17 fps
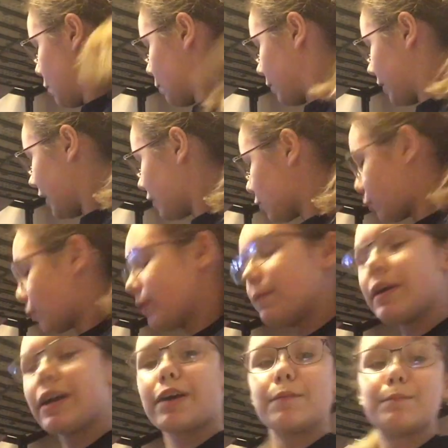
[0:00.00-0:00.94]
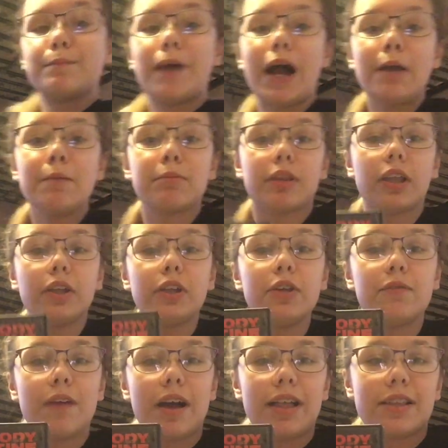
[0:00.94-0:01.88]
We got the remake of My
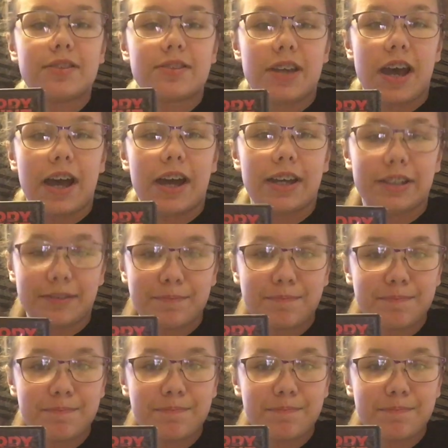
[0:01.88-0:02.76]
Bloody Valentine.